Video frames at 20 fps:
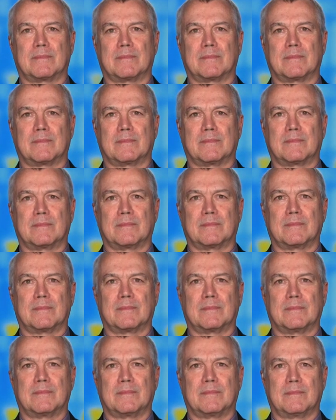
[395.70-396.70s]

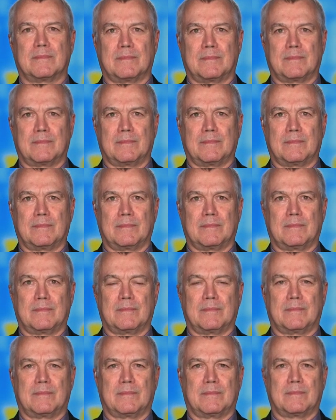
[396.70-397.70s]

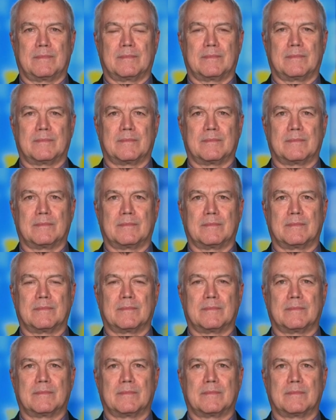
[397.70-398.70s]

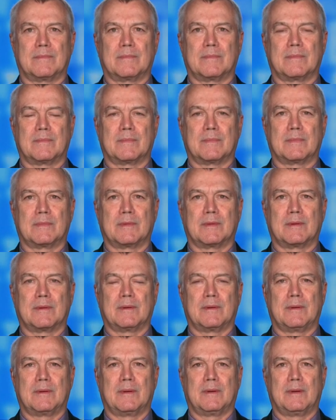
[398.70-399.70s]

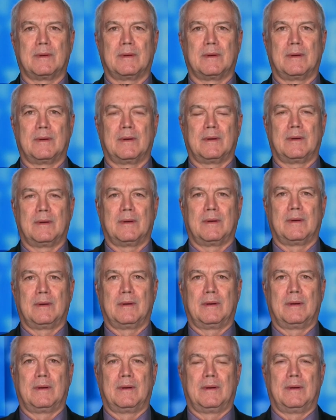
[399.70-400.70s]

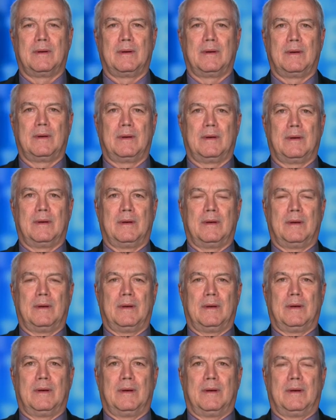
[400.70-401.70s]

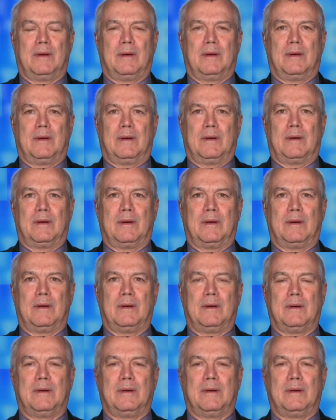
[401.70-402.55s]
(not speaking)